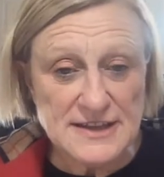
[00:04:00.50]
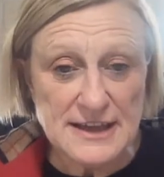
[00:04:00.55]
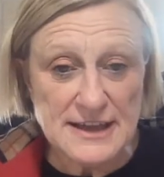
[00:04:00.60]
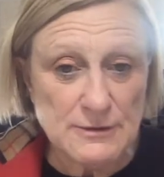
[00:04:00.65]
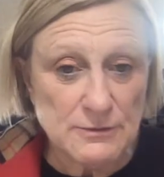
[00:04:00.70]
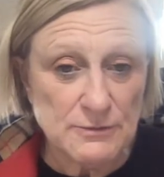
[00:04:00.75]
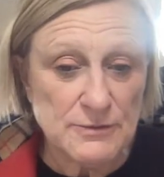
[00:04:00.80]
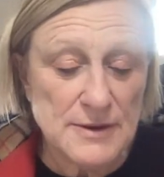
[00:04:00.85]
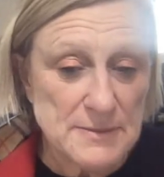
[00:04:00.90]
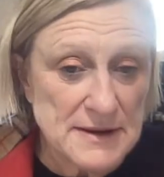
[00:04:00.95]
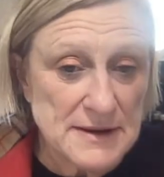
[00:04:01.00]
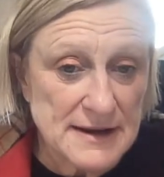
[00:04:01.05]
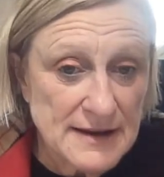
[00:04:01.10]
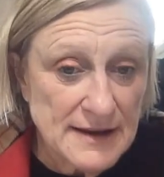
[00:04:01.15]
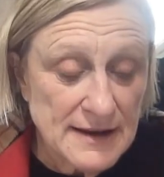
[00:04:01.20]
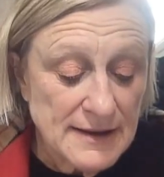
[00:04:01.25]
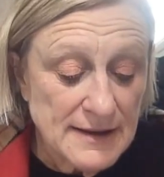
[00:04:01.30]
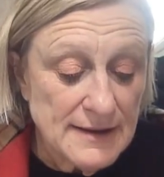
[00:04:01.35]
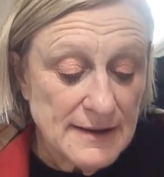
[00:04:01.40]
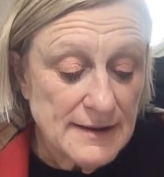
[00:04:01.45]
that the women
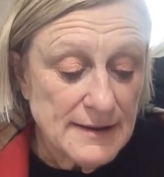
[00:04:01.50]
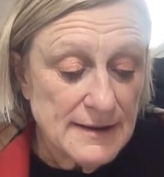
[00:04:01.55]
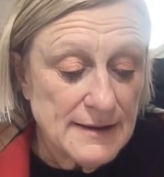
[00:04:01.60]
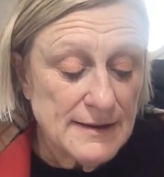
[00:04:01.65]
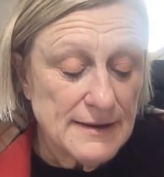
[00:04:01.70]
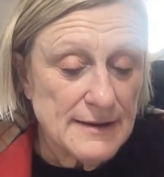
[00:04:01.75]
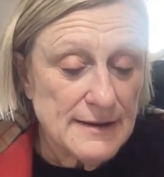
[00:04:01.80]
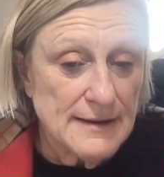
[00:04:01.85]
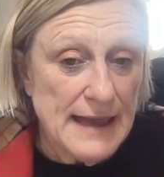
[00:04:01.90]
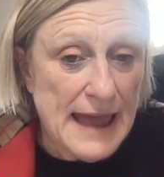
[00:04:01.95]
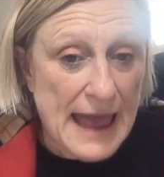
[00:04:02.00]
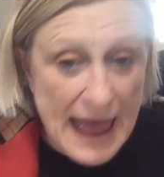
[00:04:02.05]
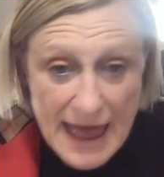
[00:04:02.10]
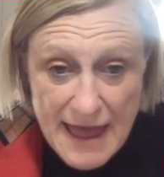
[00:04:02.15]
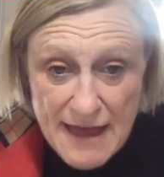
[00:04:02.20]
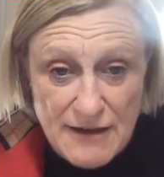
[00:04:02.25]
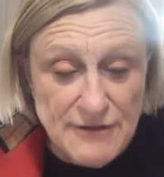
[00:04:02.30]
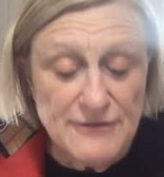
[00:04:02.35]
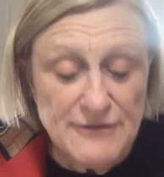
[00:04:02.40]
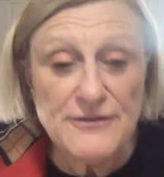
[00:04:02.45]

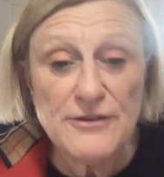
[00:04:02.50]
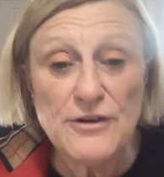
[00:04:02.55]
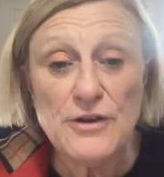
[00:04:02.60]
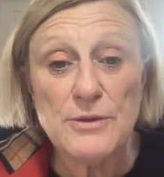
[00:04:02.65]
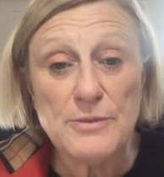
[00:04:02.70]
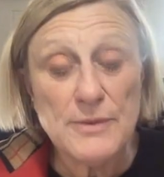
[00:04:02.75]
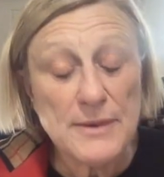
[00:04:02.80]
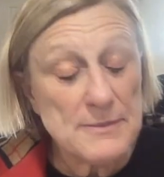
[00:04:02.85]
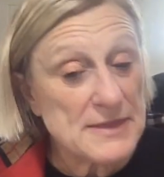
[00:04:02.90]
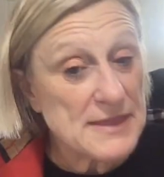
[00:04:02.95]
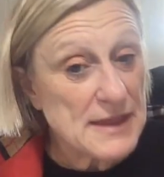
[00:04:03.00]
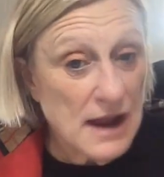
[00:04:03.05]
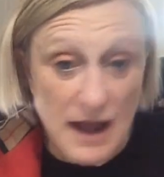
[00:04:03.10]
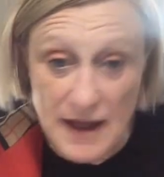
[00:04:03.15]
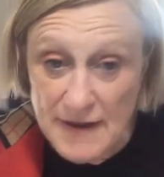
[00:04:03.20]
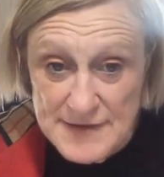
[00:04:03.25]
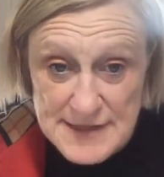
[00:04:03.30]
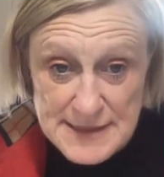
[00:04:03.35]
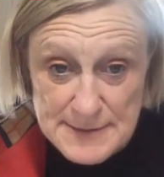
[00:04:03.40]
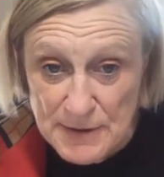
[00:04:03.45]
have, or the women that
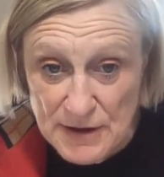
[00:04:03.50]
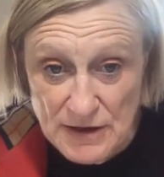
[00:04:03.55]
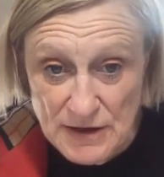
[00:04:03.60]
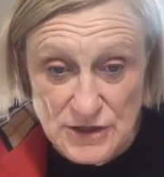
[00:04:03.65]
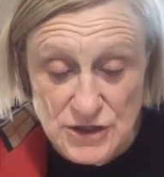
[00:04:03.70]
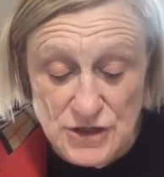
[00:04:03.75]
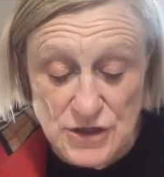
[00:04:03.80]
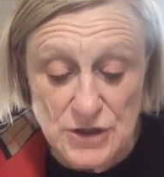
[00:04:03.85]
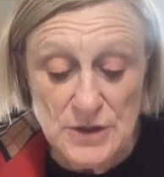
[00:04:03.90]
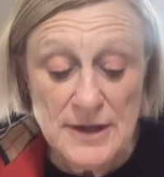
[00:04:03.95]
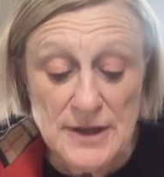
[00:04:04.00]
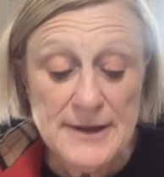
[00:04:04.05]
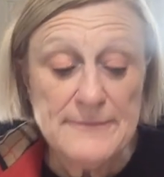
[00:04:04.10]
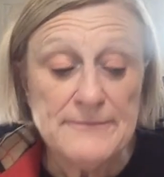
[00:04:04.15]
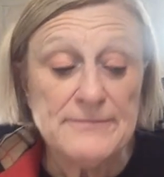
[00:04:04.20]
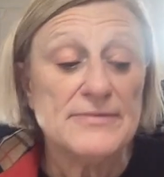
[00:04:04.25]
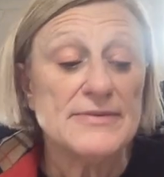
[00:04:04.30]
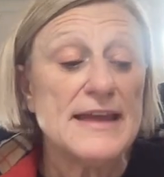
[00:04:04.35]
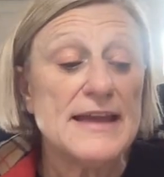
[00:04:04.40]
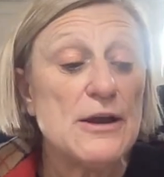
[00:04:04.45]
I've spoken to,
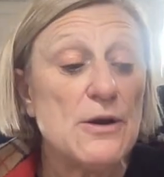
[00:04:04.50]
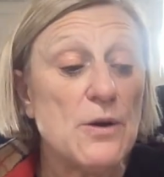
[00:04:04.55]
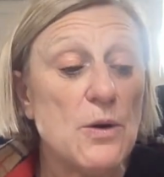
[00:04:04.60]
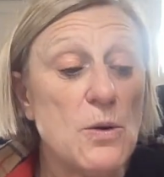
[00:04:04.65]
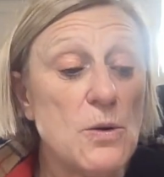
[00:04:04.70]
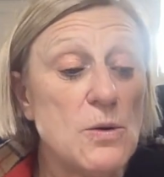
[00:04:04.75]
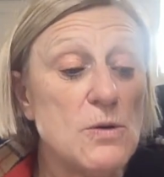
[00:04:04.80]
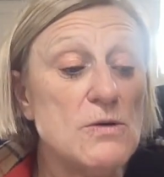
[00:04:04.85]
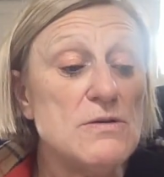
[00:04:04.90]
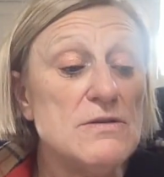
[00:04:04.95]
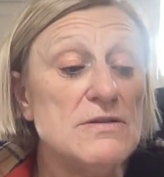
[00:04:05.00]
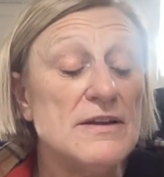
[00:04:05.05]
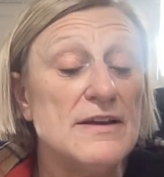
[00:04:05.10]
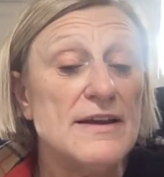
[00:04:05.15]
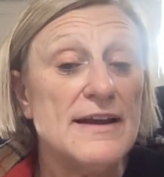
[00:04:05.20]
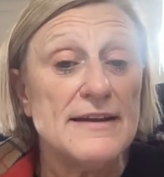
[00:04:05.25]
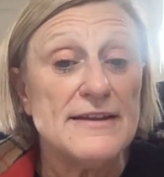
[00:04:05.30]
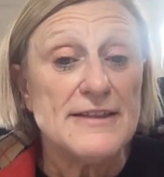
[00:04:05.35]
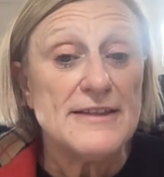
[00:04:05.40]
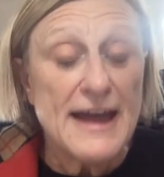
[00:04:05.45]
they all
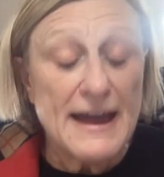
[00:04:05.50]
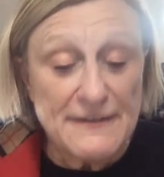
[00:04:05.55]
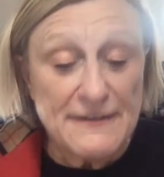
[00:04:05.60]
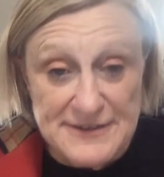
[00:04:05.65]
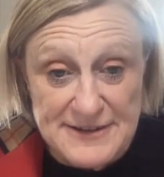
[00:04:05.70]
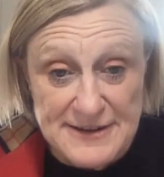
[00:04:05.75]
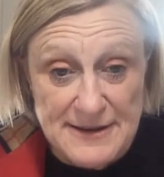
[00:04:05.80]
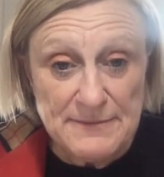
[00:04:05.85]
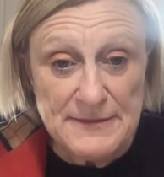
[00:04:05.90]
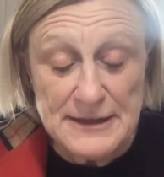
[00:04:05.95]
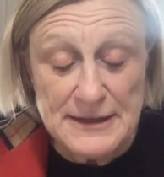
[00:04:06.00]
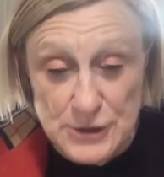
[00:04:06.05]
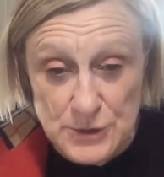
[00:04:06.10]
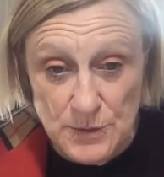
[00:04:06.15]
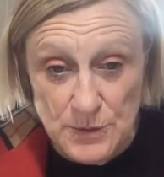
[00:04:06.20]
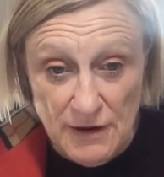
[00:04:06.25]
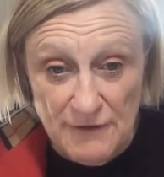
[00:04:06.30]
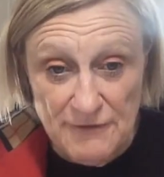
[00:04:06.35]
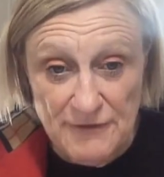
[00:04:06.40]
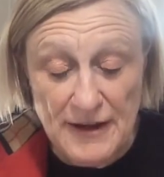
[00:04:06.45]
have something to
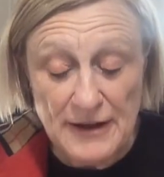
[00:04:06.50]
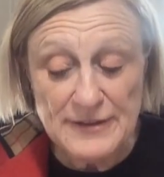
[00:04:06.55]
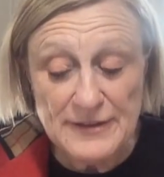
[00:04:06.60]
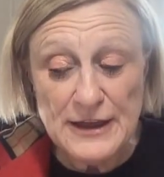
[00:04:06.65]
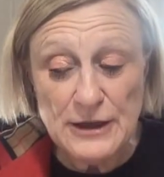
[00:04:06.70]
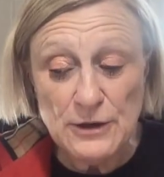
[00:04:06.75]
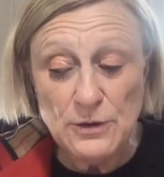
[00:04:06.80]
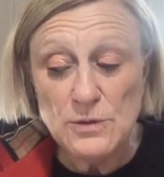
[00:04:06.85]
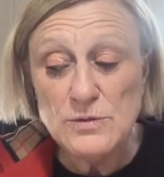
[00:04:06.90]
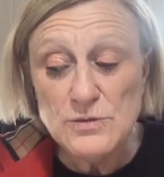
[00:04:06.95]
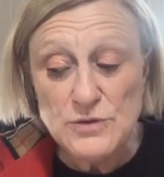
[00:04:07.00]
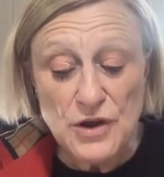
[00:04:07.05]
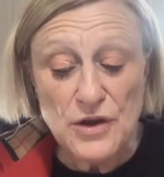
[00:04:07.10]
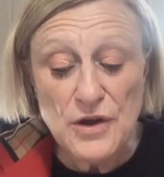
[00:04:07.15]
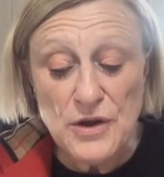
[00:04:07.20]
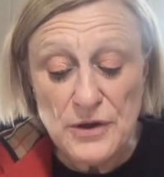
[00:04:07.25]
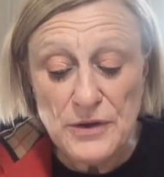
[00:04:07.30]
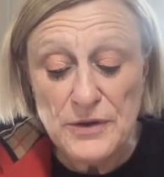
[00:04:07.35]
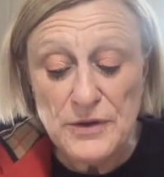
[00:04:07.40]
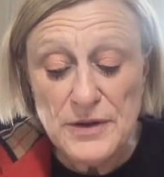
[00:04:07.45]
offer. They all
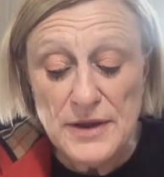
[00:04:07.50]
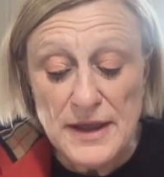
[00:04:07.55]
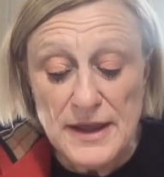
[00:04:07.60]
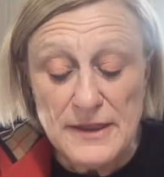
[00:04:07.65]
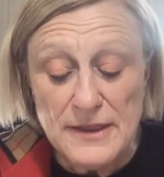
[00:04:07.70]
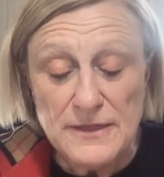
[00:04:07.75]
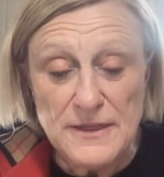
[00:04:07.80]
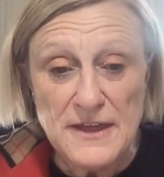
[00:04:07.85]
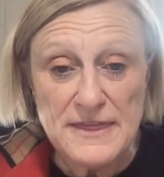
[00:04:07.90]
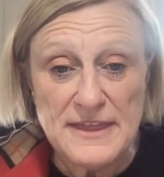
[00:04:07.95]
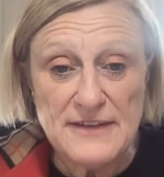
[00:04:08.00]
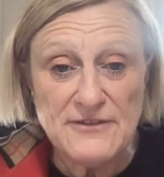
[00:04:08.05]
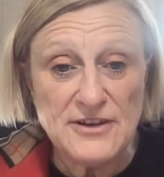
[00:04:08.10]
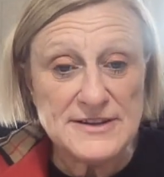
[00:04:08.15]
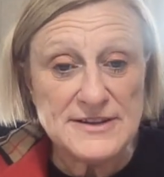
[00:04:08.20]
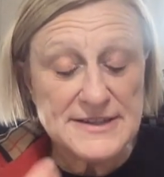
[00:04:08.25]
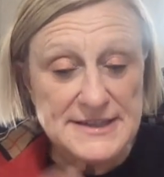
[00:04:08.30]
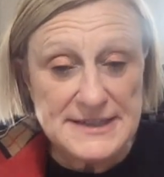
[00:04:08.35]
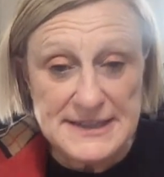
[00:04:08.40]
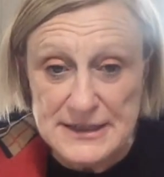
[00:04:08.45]
know that they've got
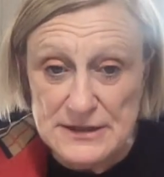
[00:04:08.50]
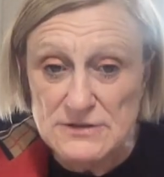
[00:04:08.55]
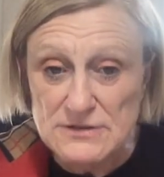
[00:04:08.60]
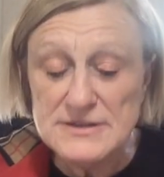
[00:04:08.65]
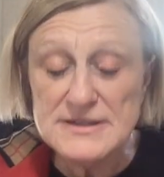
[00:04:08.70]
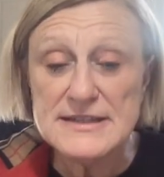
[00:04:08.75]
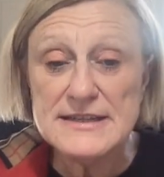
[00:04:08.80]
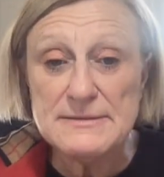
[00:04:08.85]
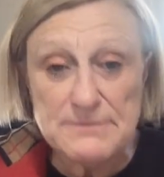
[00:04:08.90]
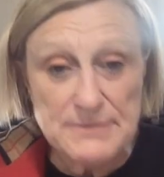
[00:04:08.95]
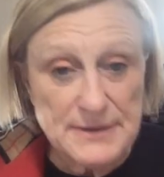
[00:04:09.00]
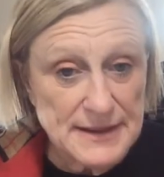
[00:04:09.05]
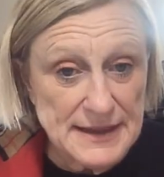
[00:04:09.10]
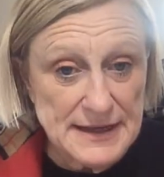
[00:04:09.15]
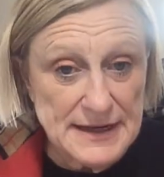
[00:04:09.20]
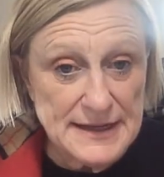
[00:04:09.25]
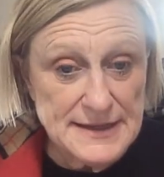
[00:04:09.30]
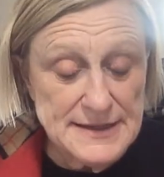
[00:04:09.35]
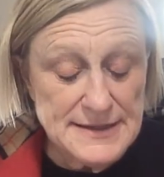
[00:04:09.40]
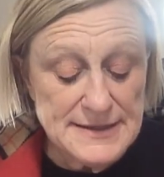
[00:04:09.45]
skills and
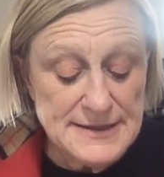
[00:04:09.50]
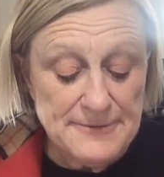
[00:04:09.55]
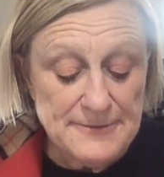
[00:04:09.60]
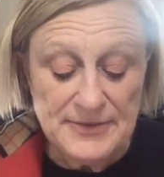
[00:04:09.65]
abilities.